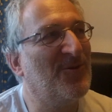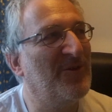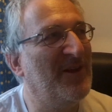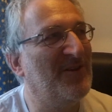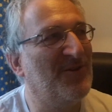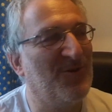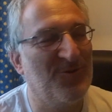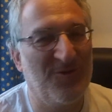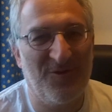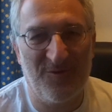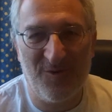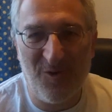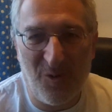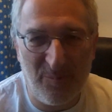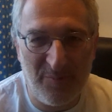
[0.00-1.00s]
all these sorts
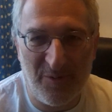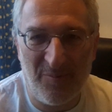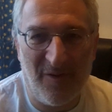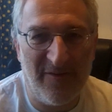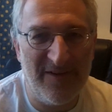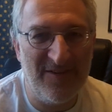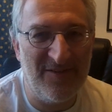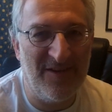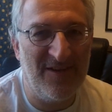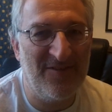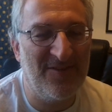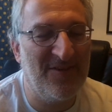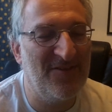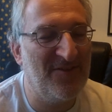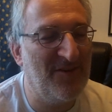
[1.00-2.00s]
of
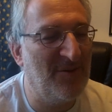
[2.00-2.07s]
compromises that